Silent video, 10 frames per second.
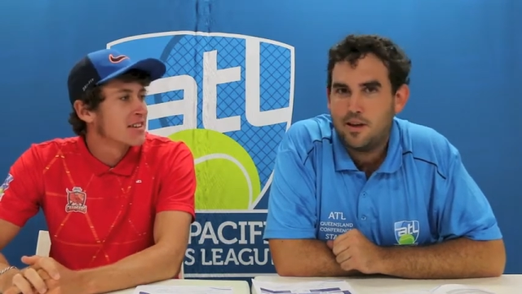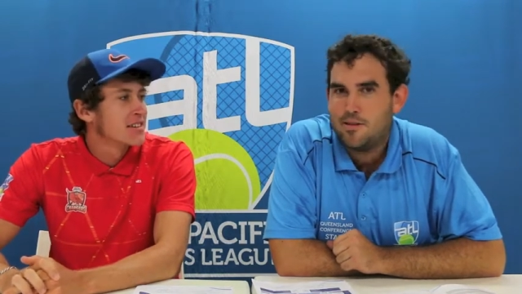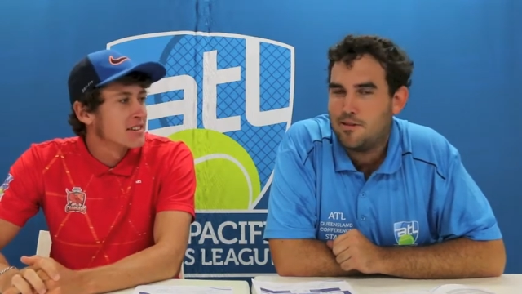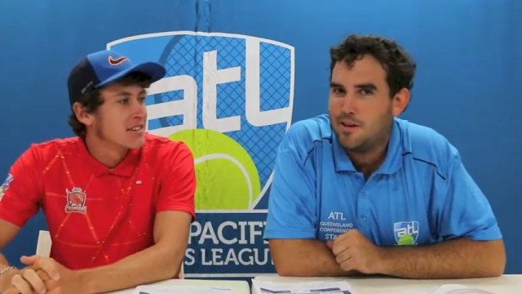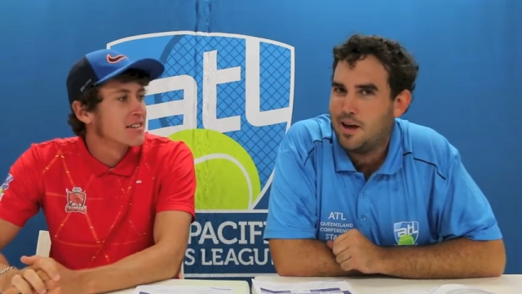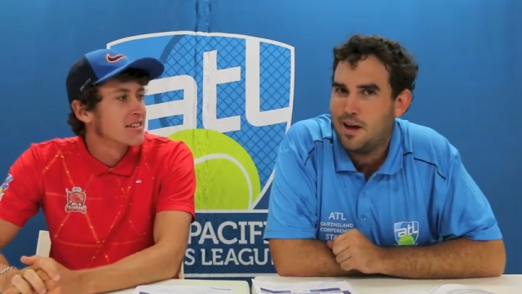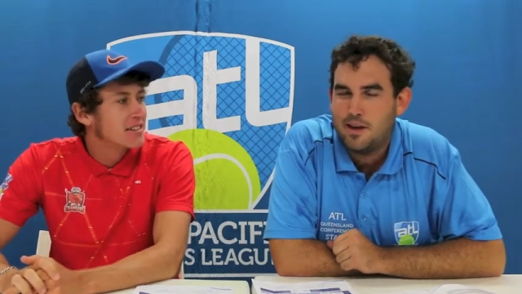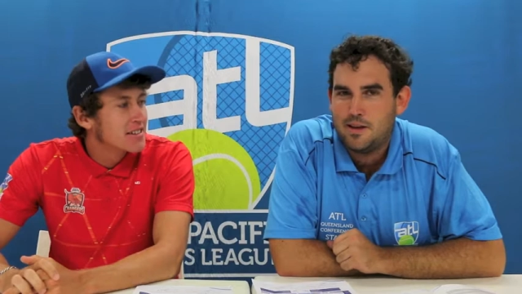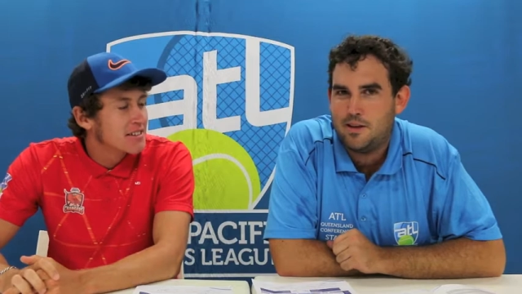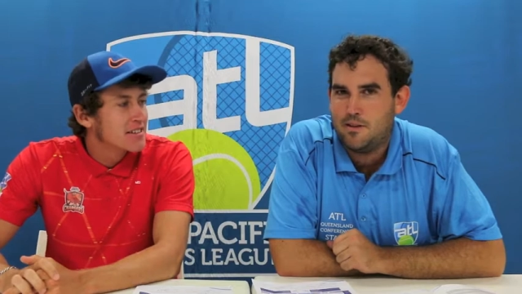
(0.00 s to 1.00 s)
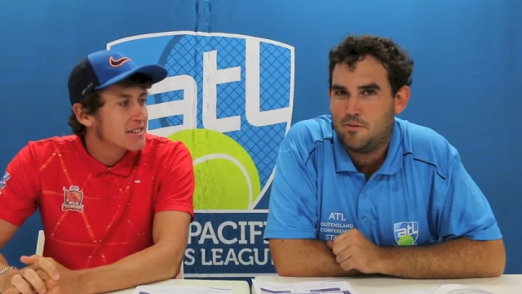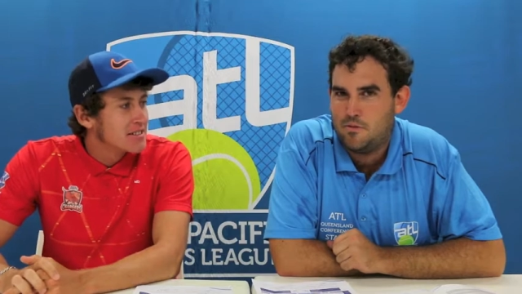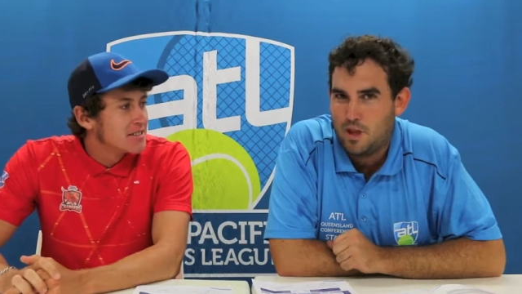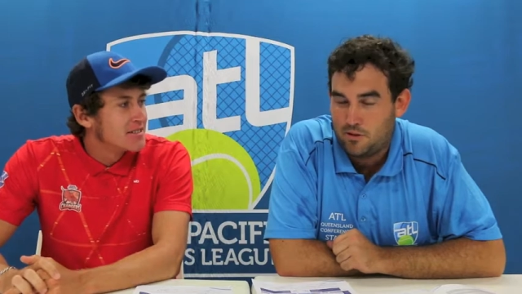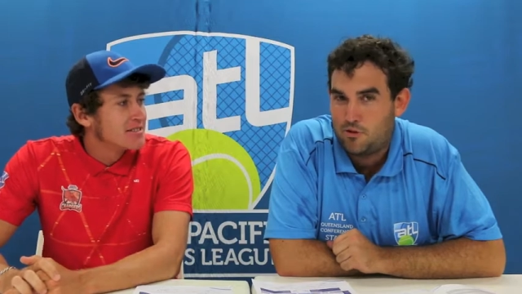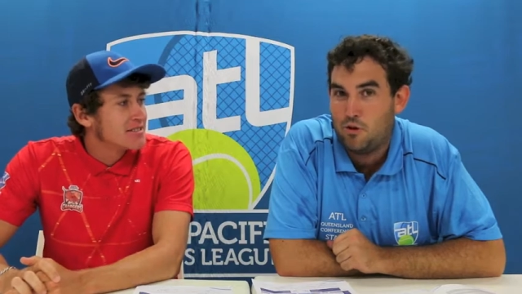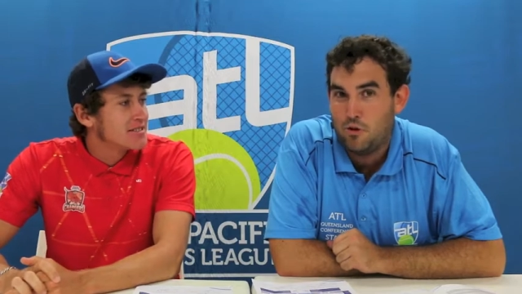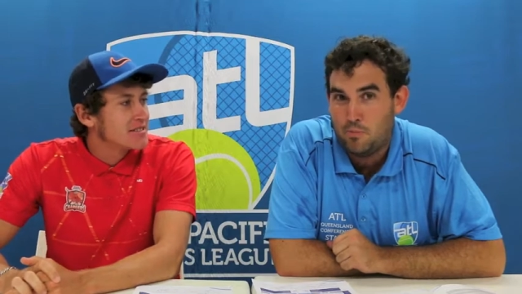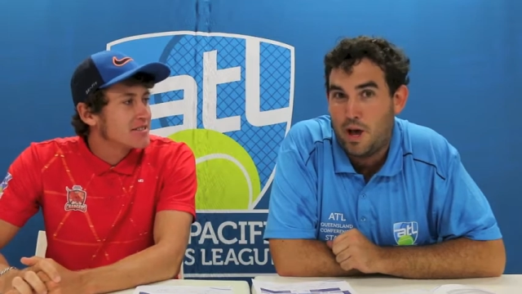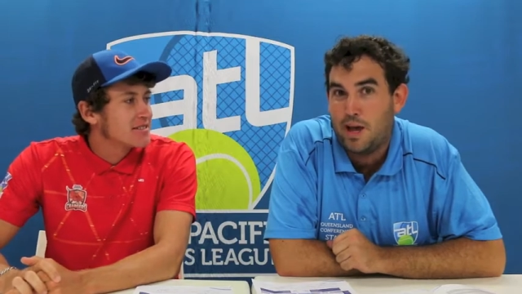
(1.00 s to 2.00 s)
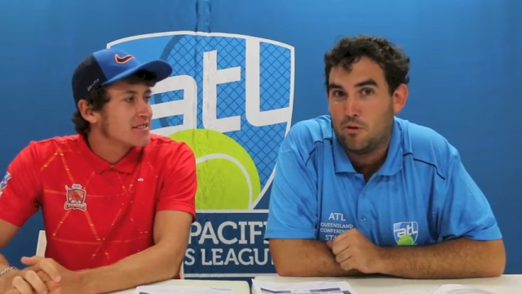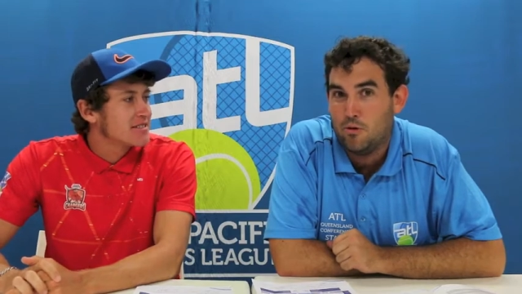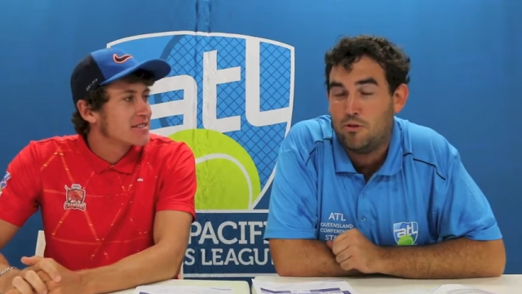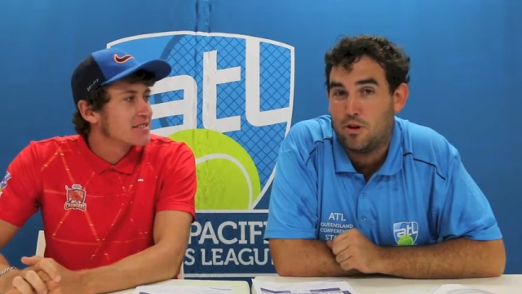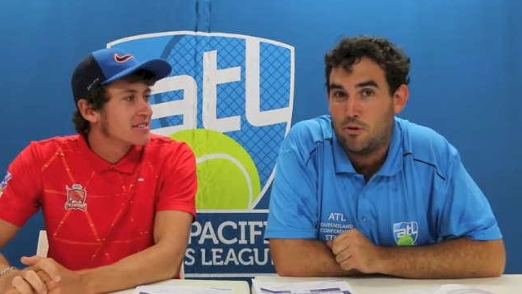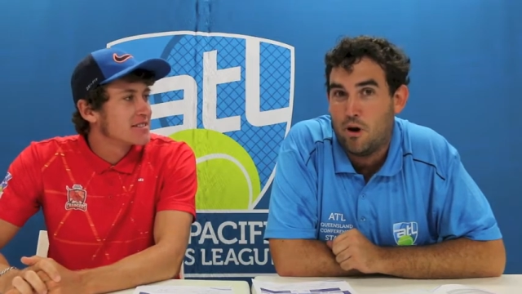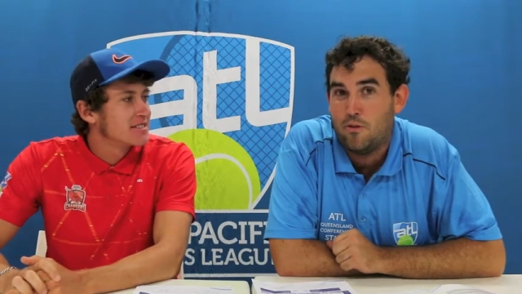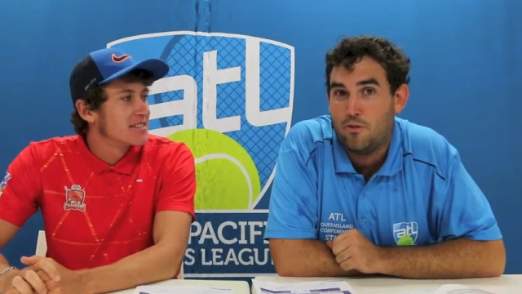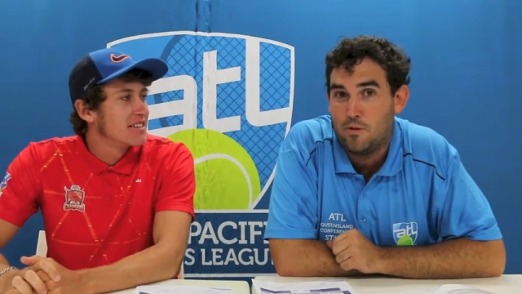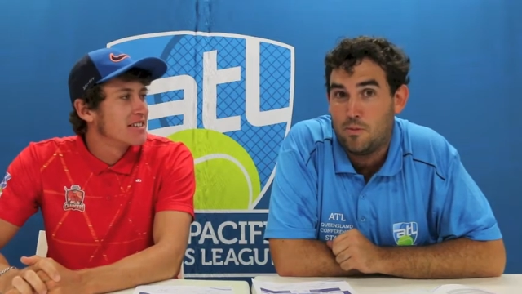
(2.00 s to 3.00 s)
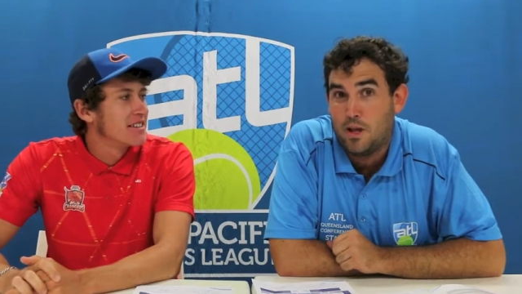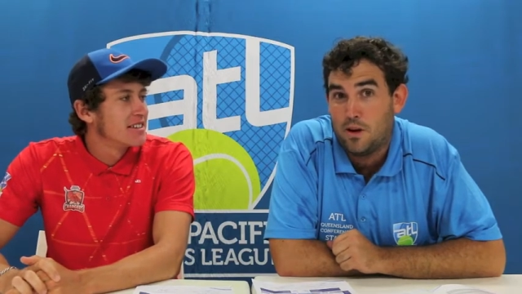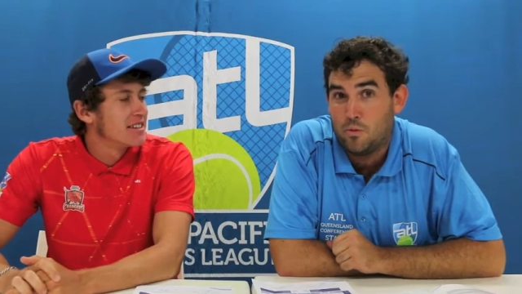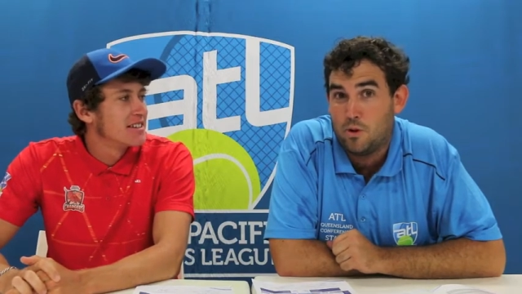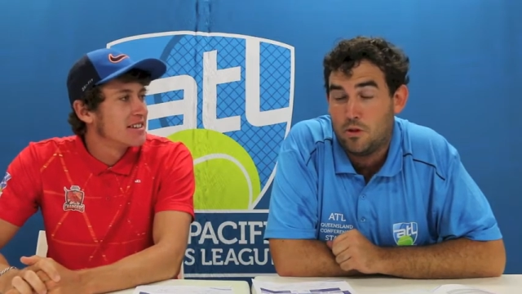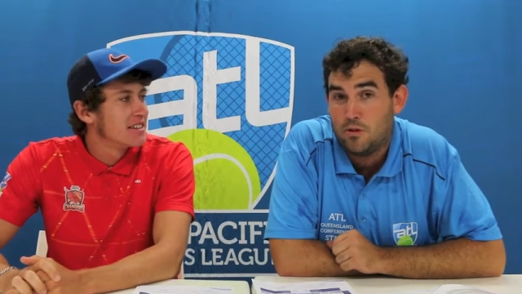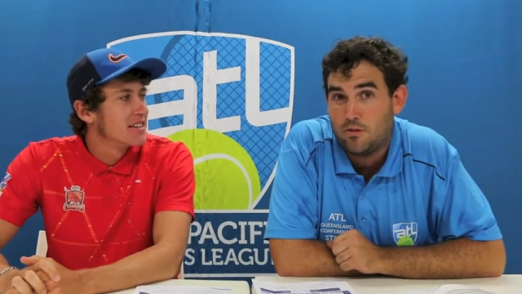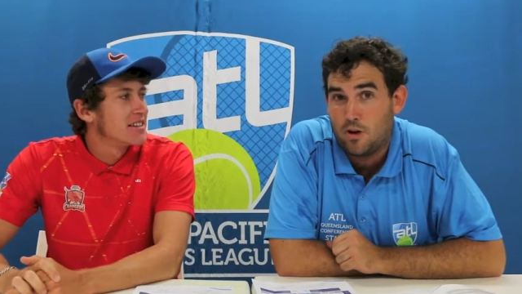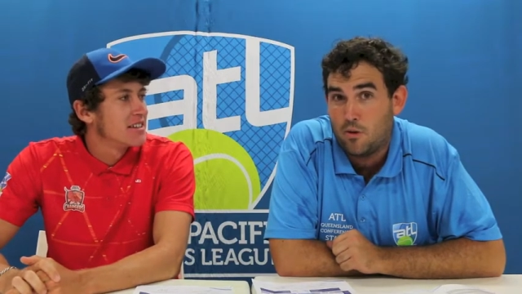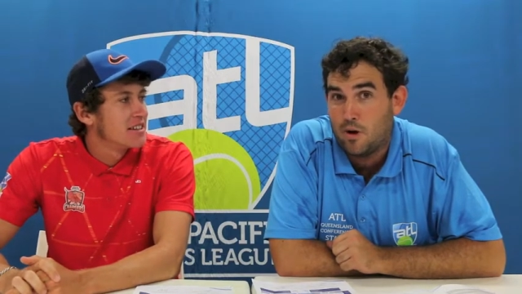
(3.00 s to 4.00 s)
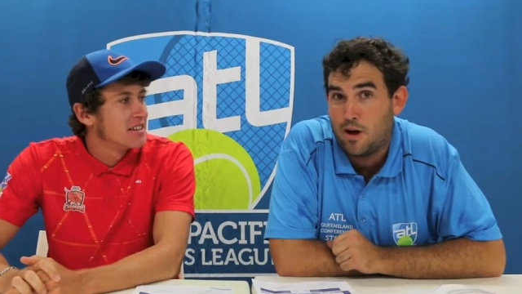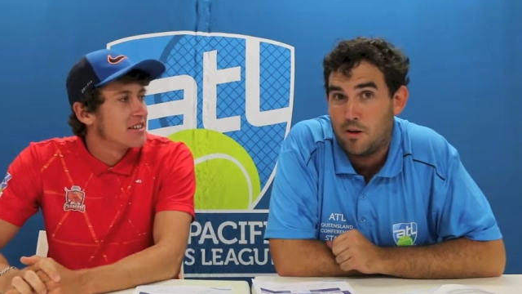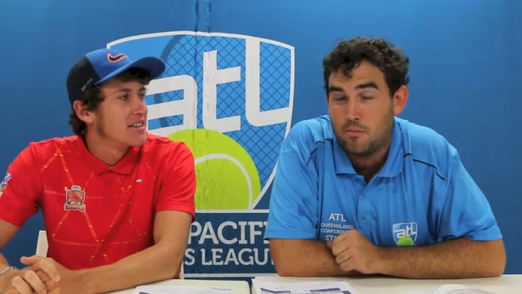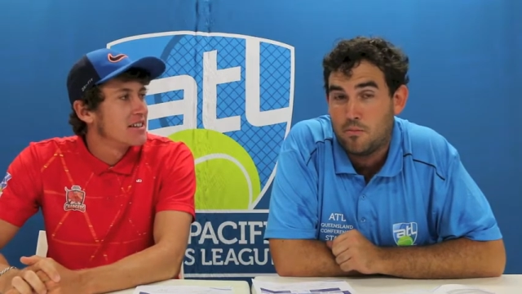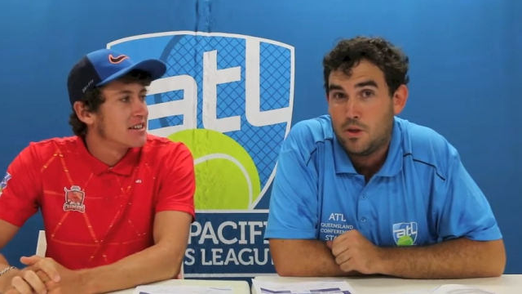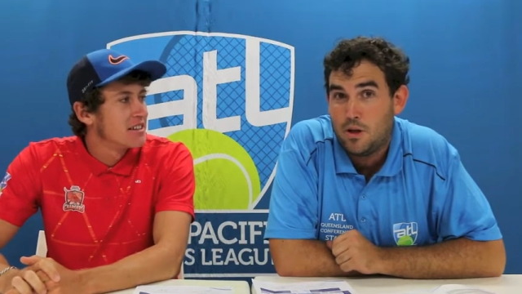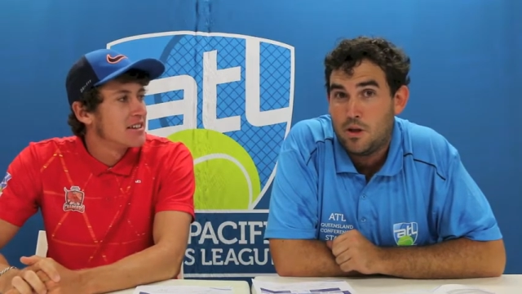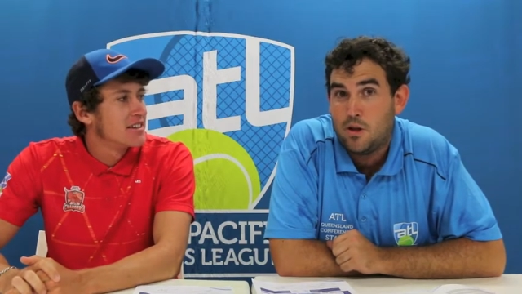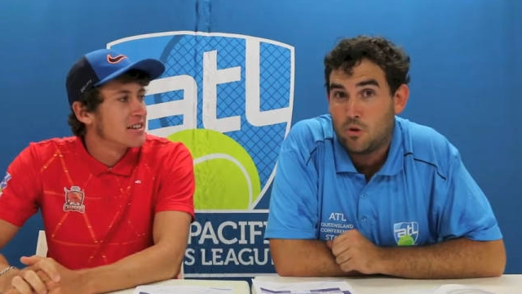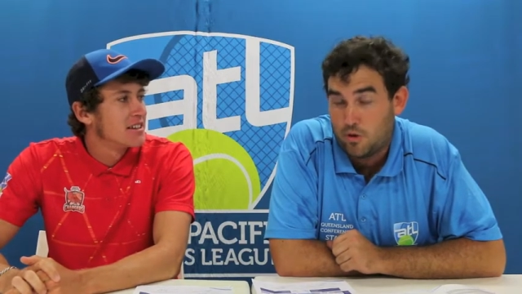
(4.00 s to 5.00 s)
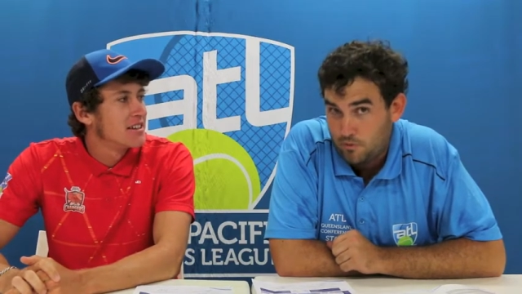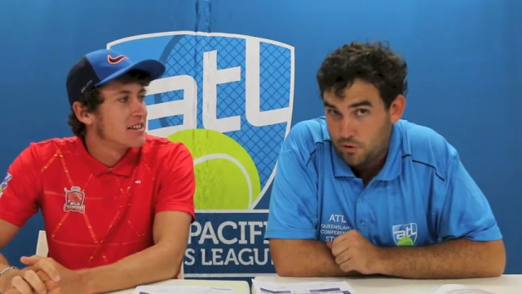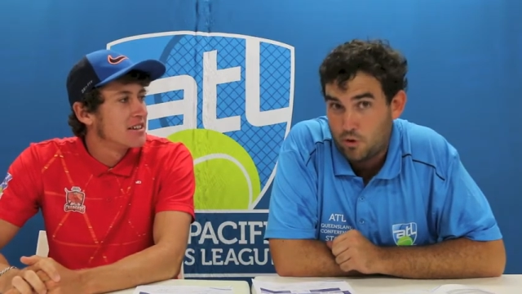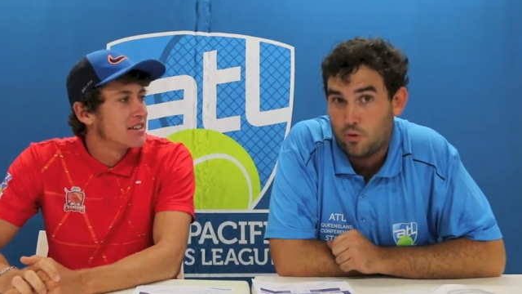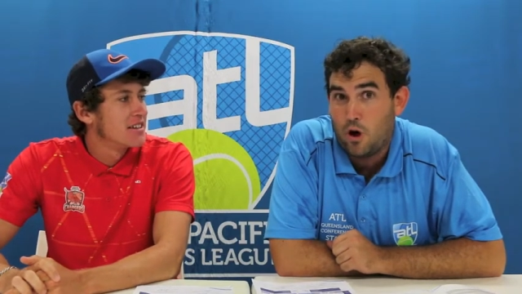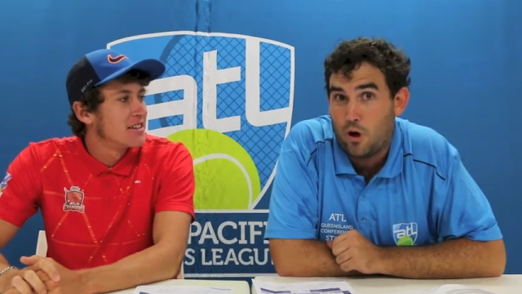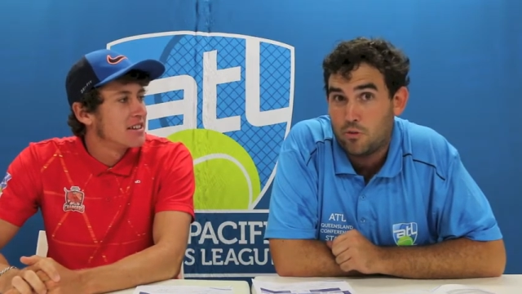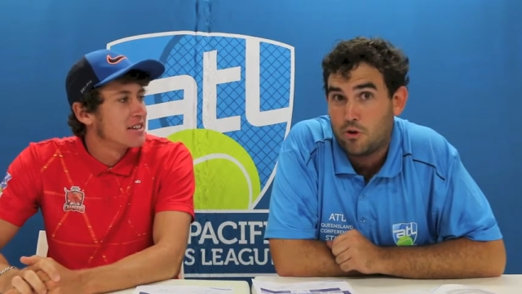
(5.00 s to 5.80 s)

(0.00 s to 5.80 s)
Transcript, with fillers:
Speaker 1: It's, uh, that's two bagels in a row for the men and women, so um, looking forward to a home